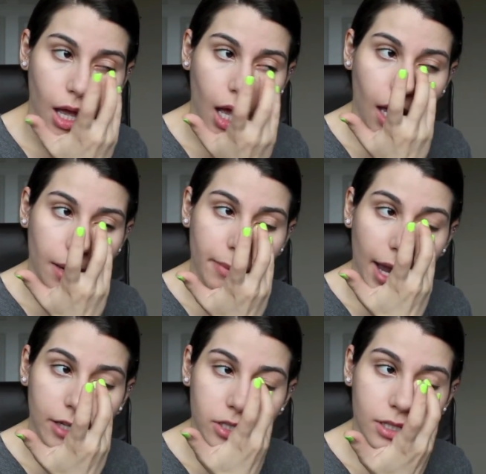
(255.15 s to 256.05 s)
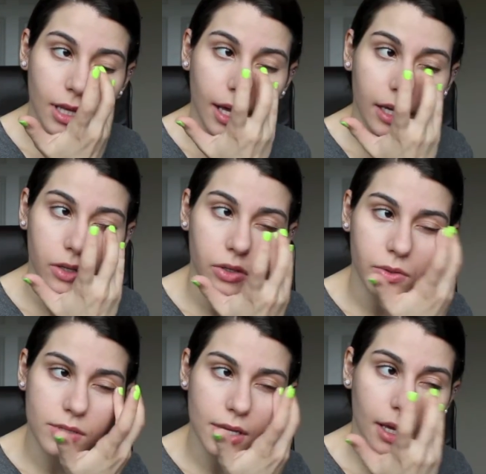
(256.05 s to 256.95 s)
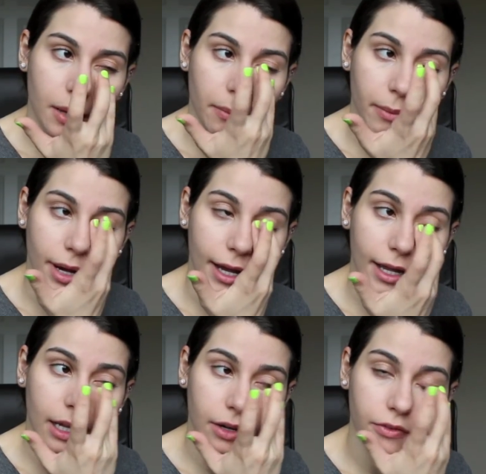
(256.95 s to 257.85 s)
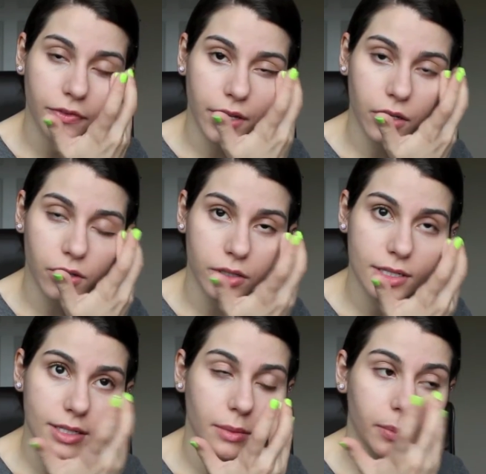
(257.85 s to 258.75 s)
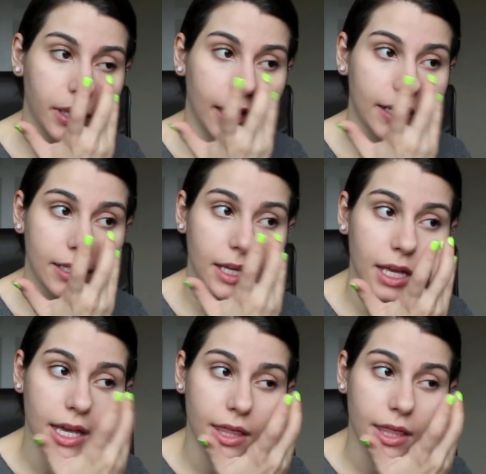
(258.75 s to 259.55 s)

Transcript: I just like using my fingers to blend